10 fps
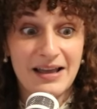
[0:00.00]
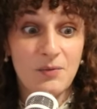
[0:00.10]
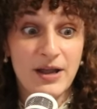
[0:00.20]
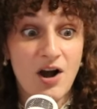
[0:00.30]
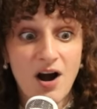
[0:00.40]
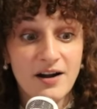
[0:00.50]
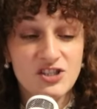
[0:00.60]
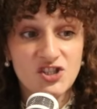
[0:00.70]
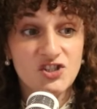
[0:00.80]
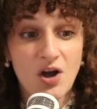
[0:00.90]
we are
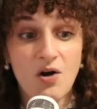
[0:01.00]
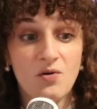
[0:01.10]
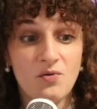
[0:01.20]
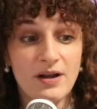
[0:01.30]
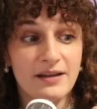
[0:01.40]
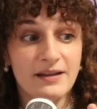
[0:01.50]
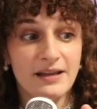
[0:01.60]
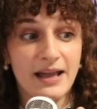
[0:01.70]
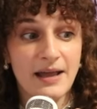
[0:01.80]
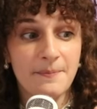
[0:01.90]
so
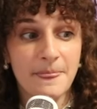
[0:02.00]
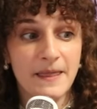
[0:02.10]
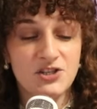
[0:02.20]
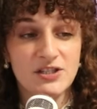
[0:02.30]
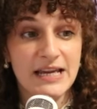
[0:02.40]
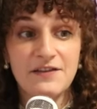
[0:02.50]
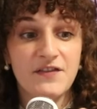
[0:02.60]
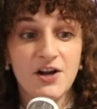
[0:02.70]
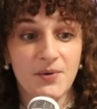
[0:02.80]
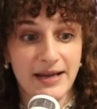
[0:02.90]
just
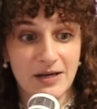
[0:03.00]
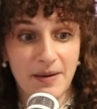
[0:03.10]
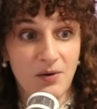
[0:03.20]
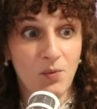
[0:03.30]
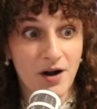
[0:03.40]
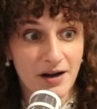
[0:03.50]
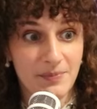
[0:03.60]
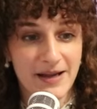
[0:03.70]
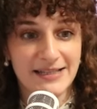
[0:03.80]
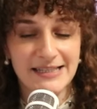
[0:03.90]
invigorated by
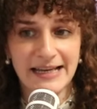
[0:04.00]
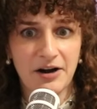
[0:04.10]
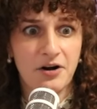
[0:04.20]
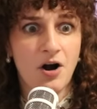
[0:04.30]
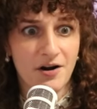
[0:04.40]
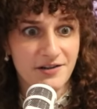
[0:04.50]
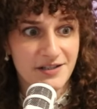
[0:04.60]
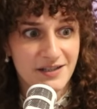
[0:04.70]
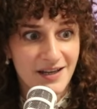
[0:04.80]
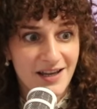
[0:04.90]
work because it's like our
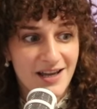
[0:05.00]
art.